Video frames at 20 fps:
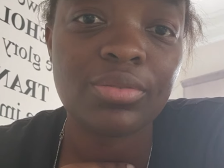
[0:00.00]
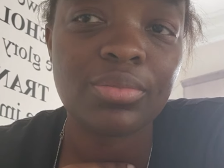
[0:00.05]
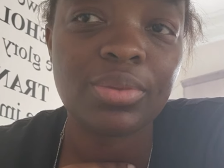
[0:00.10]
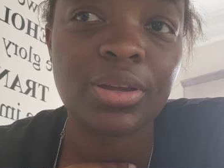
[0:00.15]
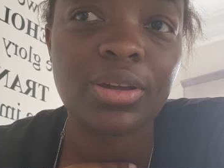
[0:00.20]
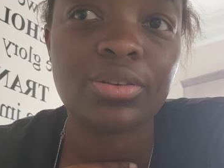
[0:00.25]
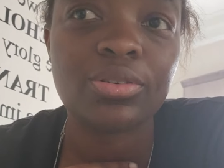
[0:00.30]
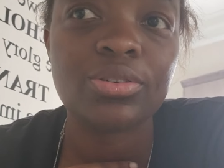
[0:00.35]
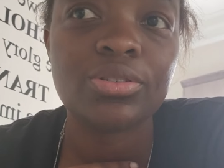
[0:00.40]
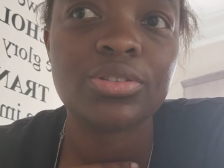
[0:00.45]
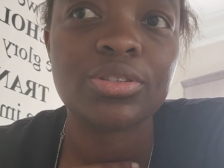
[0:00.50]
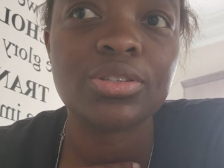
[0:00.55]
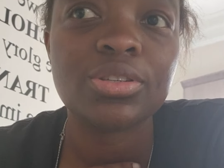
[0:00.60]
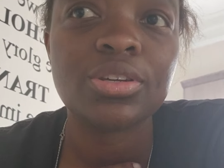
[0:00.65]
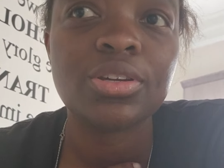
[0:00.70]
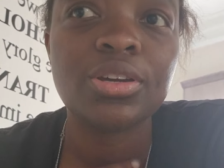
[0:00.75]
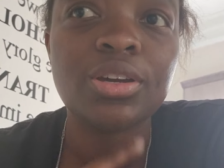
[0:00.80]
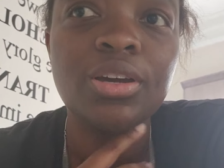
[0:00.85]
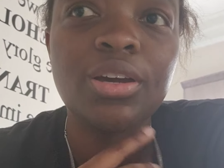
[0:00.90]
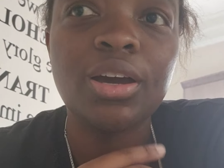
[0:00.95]
Because
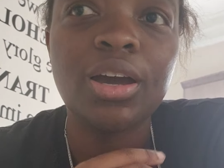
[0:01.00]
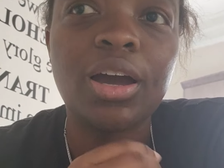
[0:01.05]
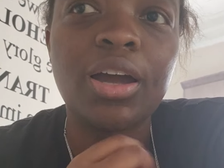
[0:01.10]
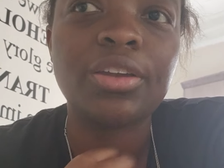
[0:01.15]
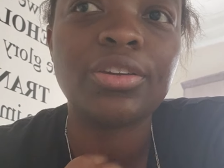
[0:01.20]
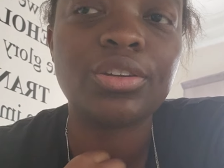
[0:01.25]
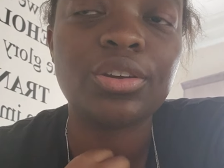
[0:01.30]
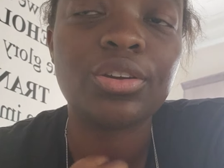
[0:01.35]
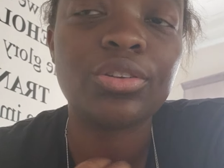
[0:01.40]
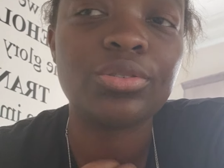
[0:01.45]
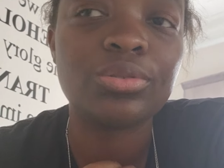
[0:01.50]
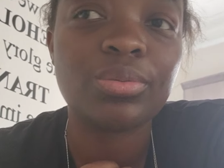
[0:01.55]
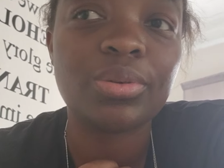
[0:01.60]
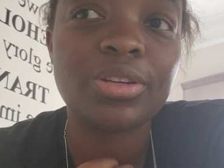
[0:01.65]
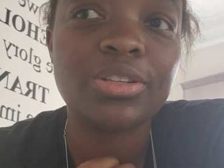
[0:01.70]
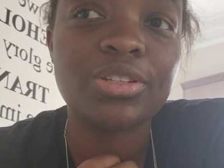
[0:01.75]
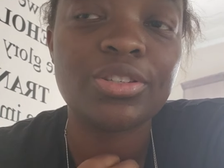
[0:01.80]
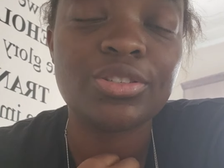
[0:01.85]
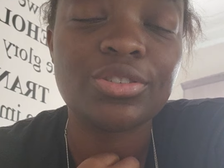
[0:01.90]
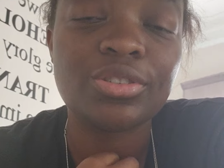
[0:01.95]
I don't
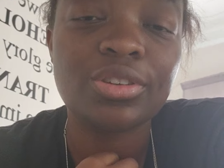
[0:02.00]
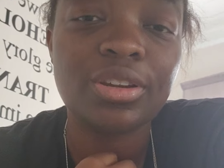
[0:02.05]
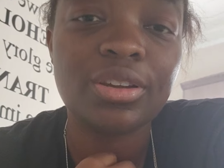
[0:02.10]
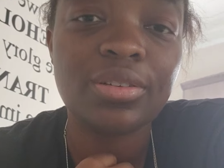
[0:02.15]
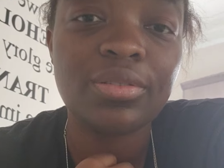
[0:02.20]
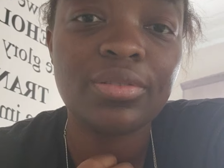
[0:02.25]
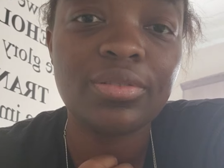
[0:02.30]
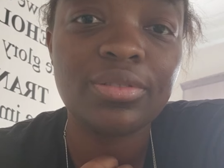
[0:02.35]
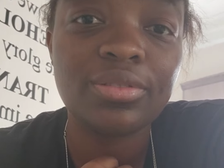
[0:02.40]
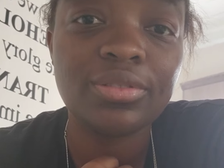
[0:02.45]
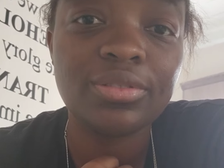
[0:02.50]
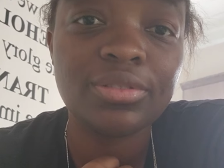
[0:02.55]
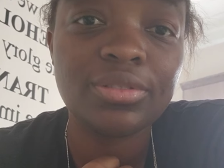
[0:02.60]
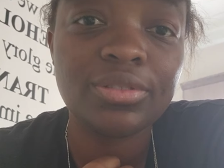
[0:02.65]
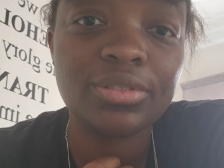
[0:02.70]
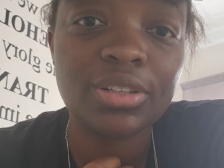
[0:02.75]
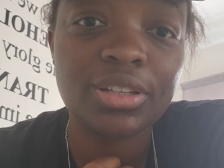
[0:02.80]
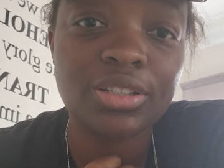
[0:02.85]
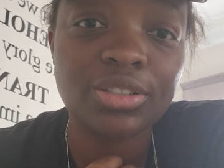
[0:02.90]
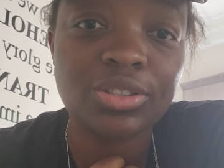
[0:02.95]
want to live
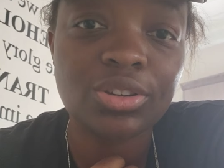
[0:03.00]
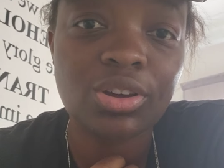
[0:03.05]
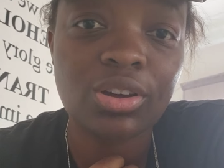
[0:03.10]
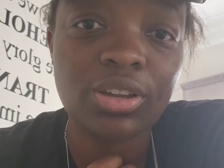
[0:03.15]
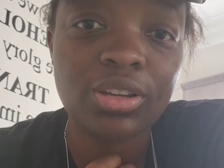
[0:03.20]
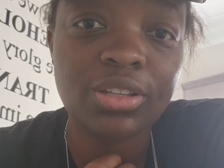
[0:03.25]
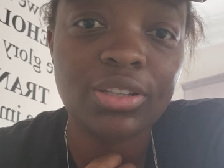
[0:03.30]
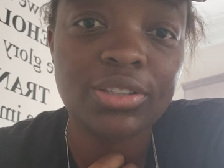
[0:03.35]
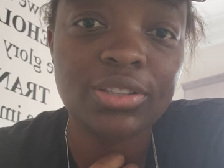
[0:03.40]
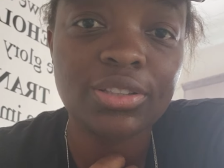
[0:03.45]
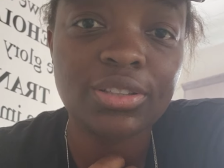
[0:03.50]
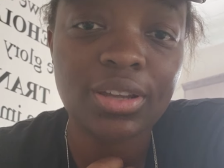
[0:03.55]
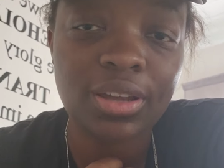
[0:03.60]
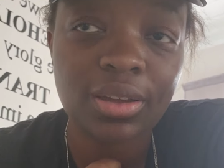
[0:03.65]
in darkness.